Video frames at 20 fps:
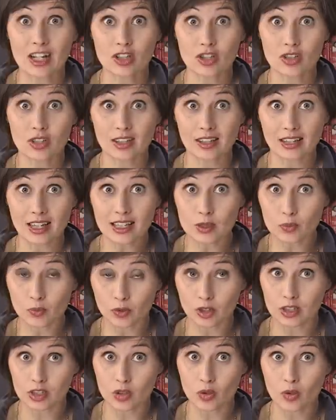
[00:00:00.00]
actually less
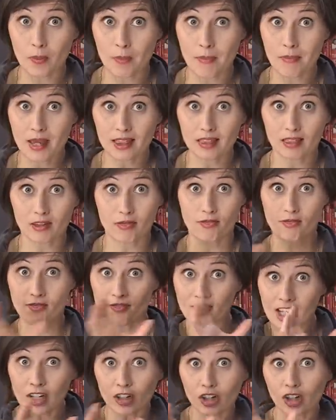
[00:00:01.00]
work to omit the
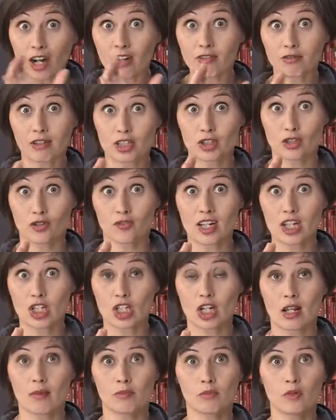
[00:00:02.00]
fear and
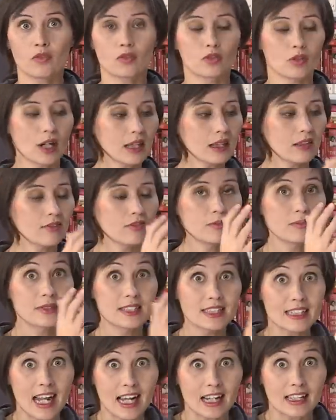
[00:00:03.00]
reservation and move directly from
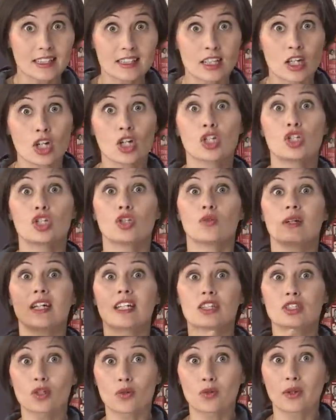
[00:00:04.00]
sex to
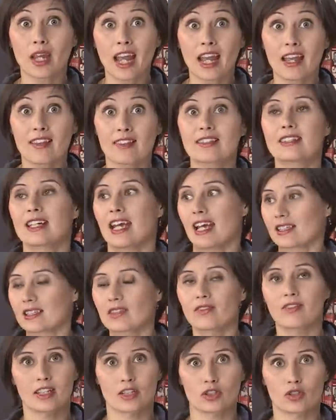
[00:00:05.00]
it's okay and the task
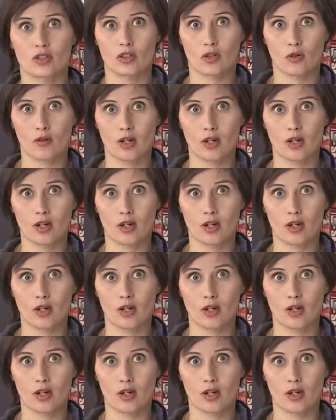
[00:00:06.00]
of answering the